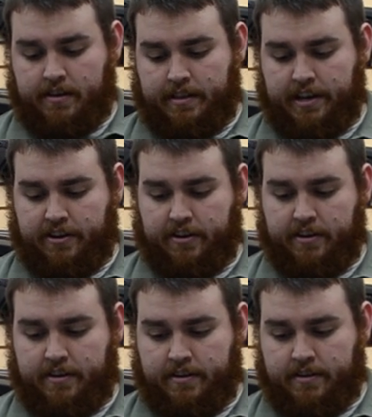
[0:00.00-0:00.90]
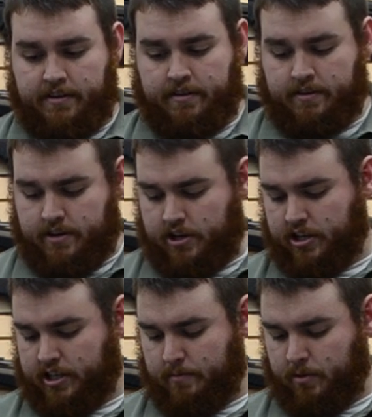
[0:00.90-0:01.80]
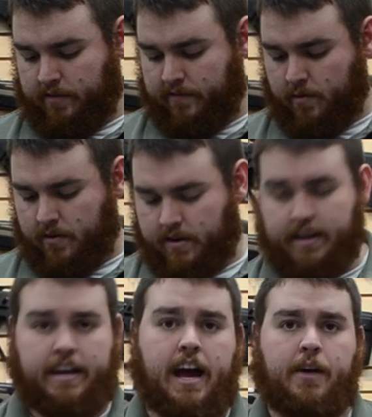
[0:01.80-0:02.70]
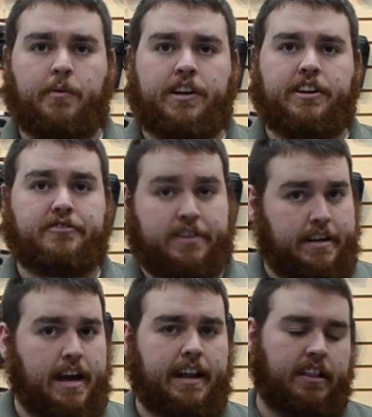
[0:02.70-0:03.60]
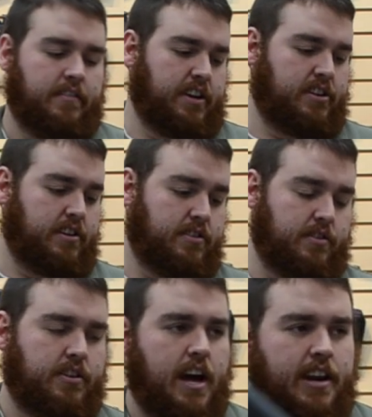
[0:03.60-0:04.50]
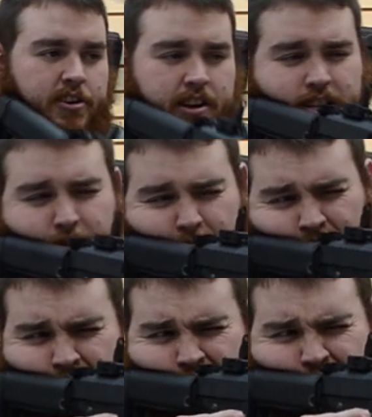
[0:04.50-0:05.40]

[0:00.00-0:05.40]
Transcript: They are adjustable for not windage and not elevation, so they're not adjustable